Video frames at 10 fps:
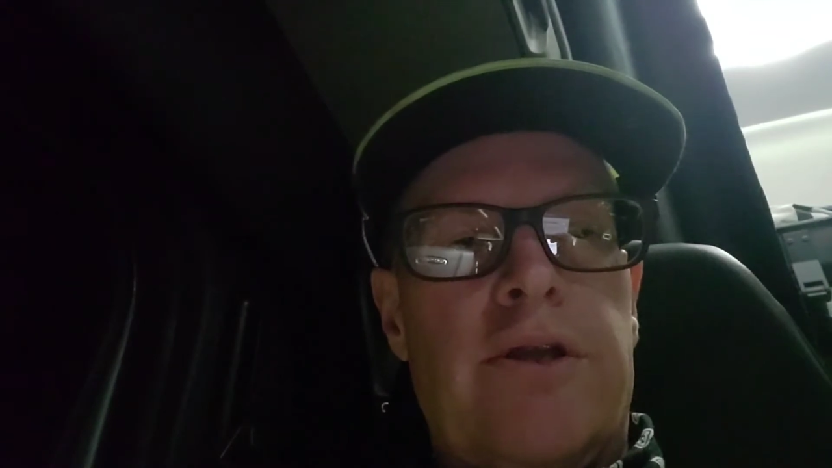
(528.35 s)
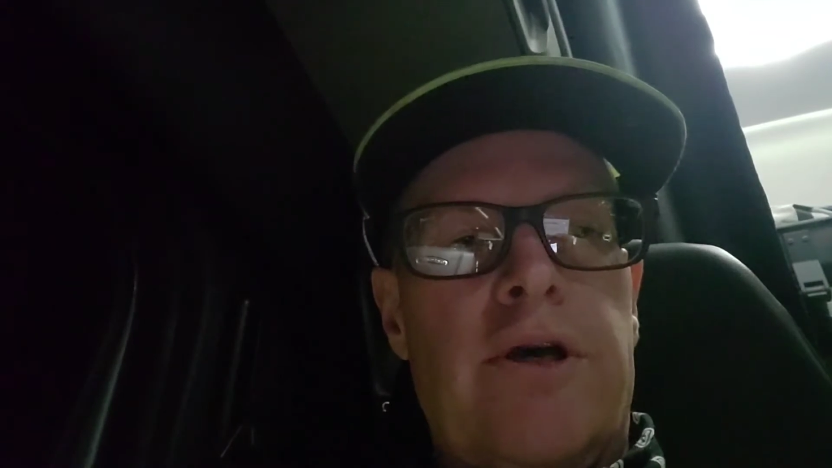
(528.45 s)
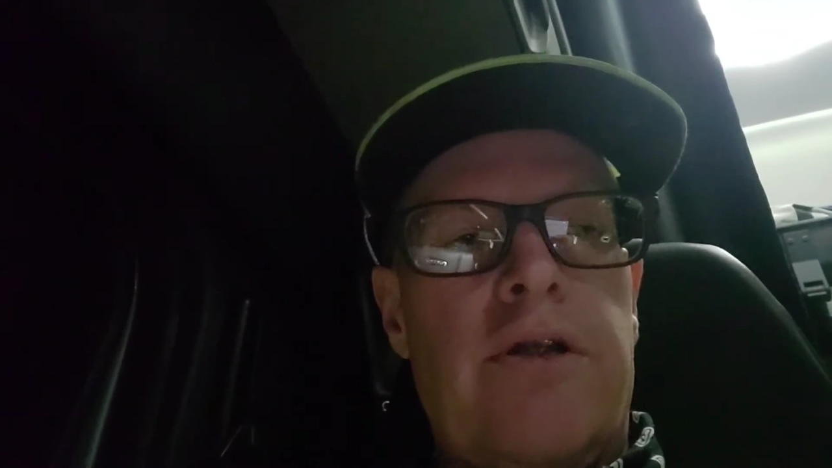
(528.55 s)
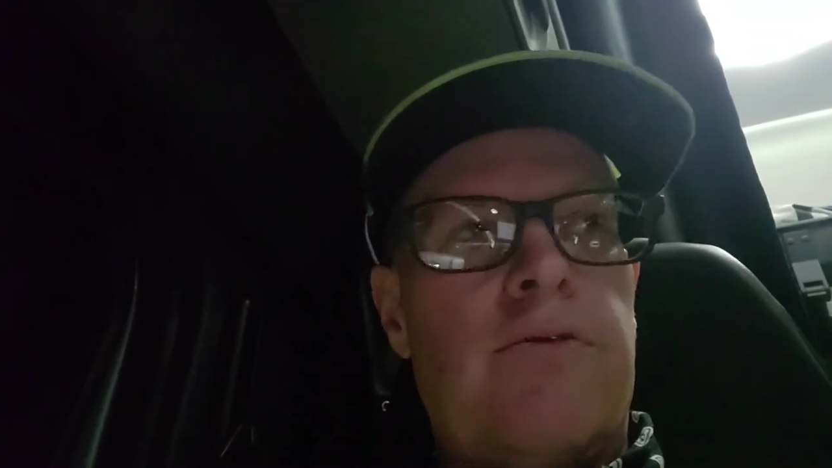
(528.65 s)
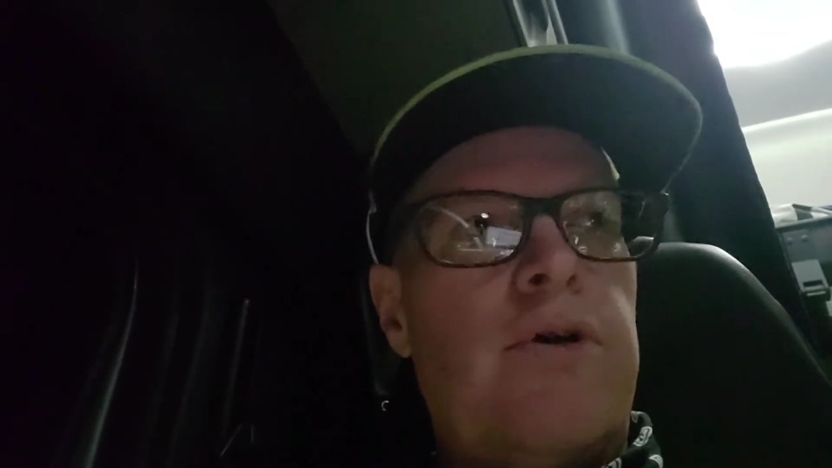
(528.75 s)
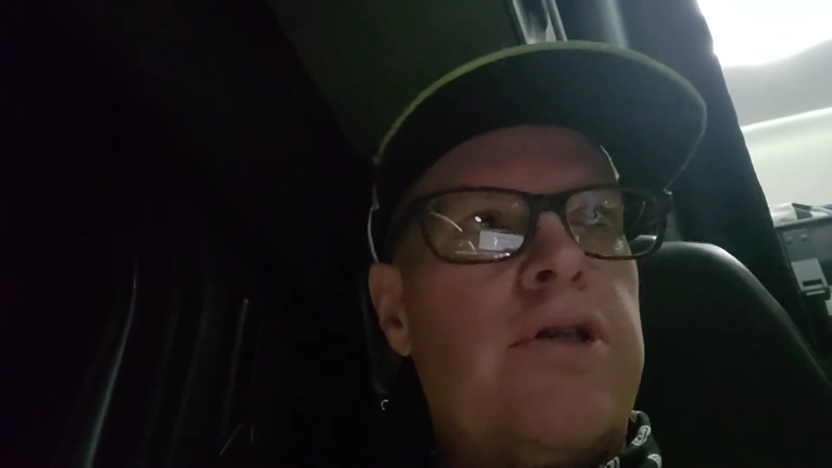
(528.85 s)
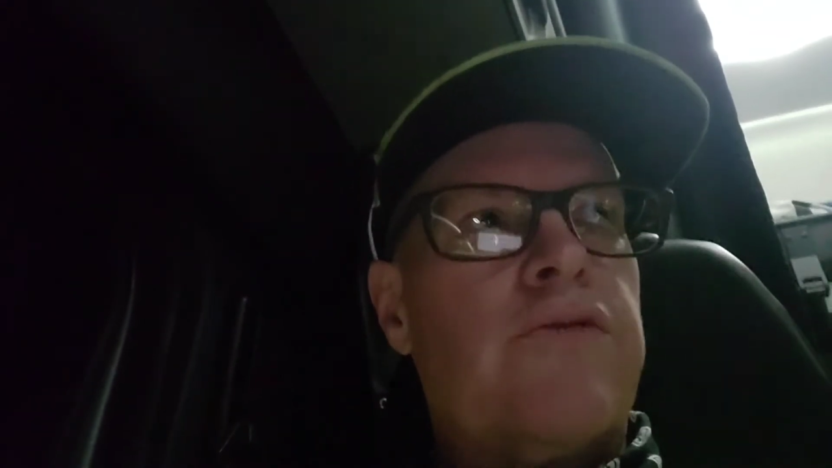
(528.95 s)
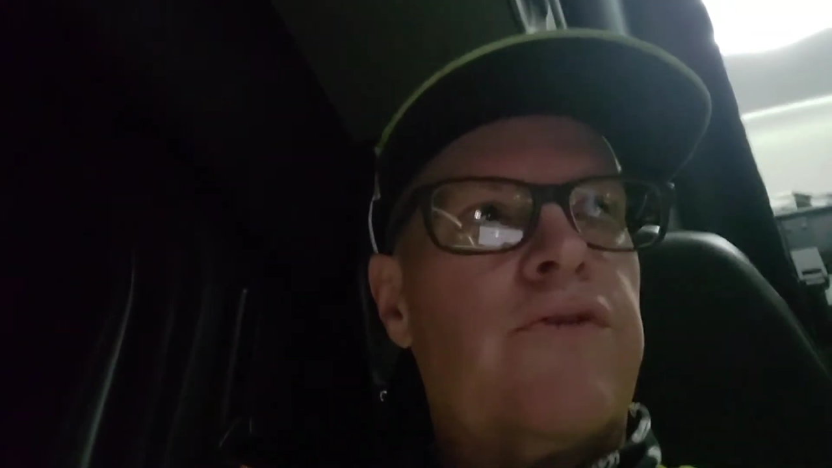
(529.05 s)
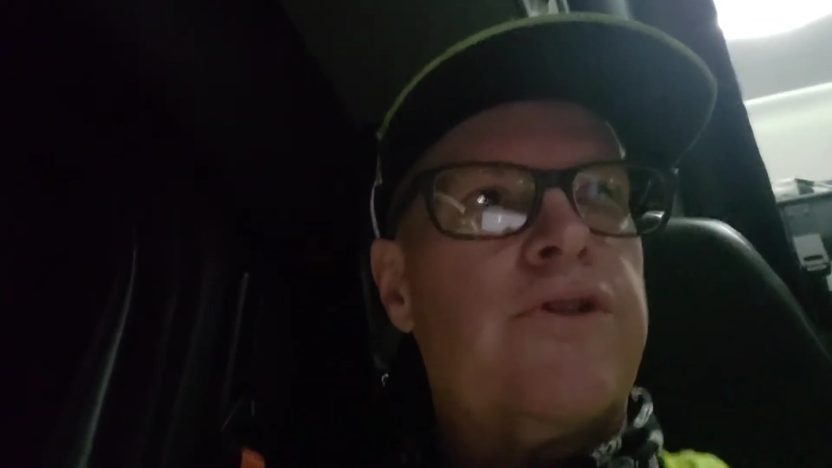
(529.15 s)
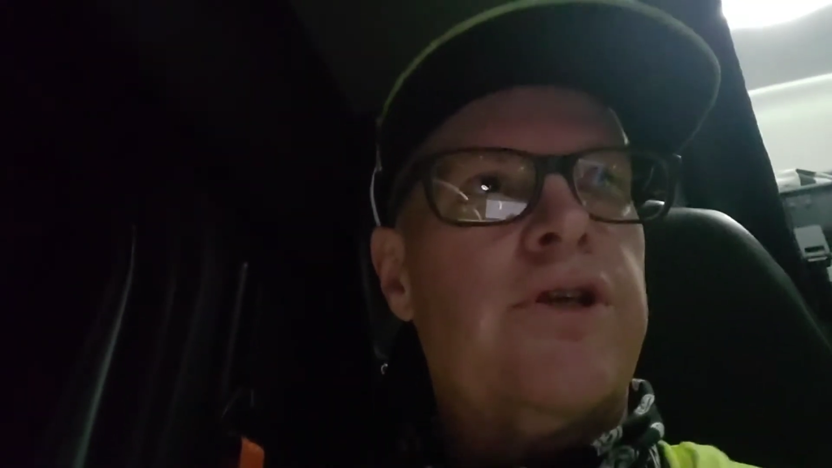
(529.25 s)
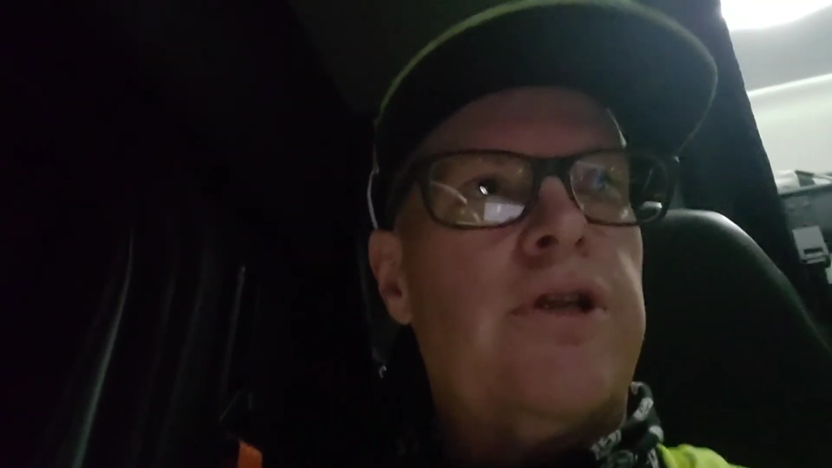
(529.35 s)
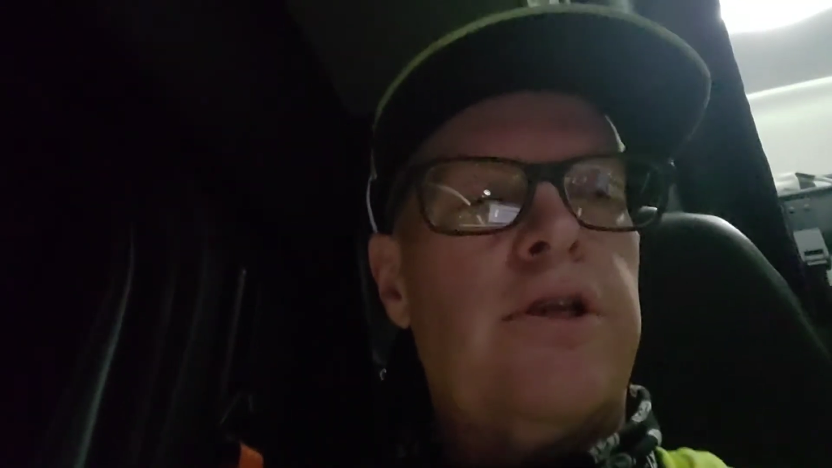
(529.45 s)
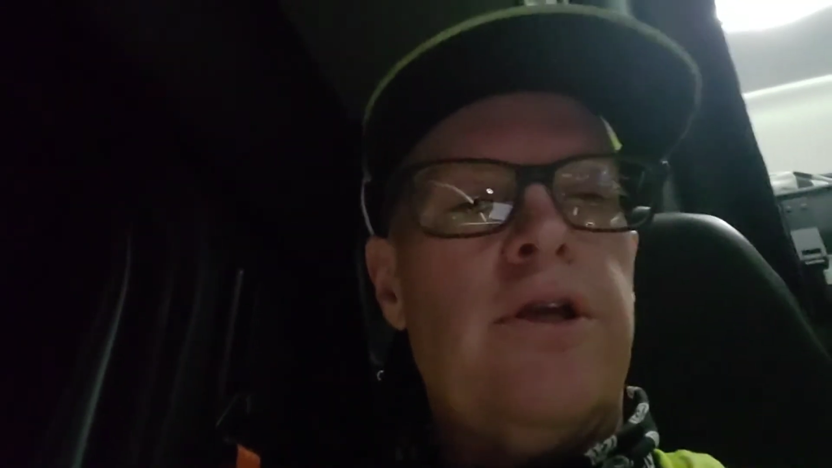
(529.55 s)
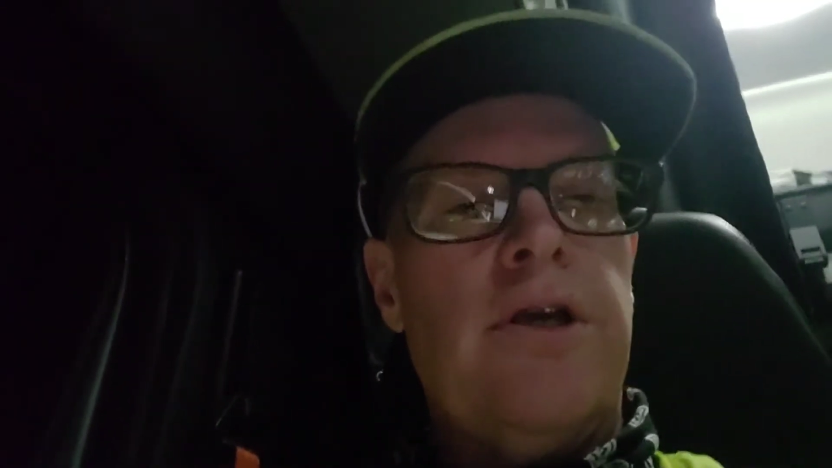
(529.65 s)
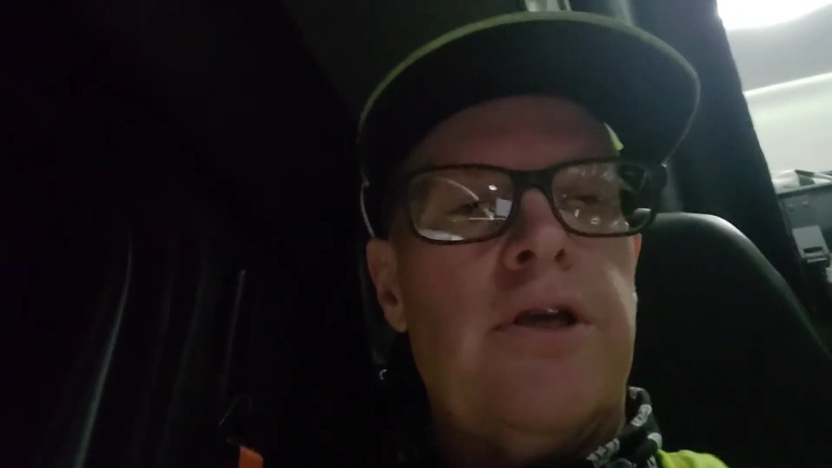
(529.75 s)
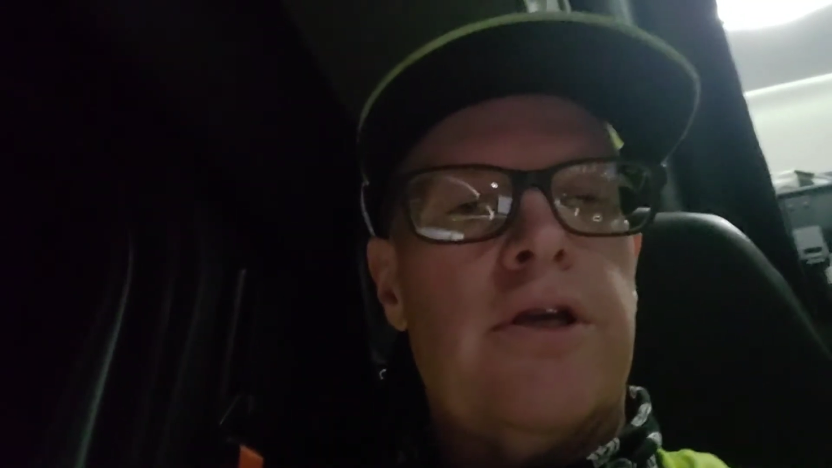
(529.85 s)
the night in West Virginia,